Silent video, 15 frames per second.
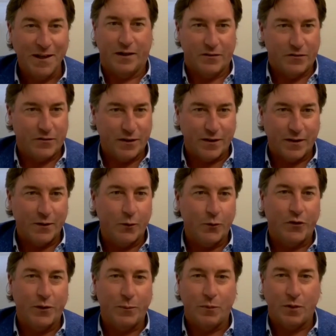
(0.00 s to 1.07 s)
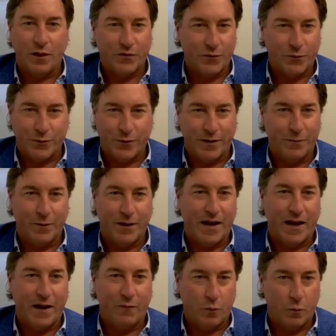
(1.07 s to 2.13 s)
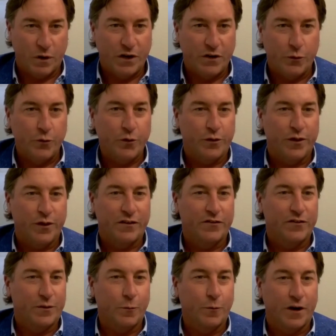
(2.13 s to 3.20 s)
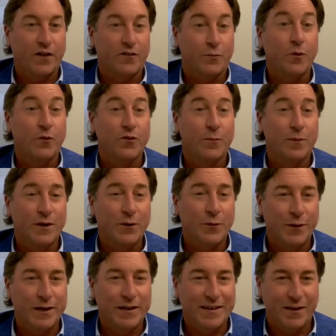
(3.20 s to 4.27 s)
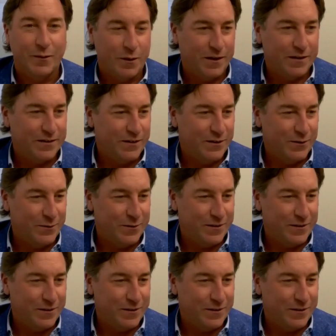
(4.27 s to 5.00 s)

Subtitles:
That sick, guilty pleasure that we have when we do the things that we're not supposed to be doing that we like to do.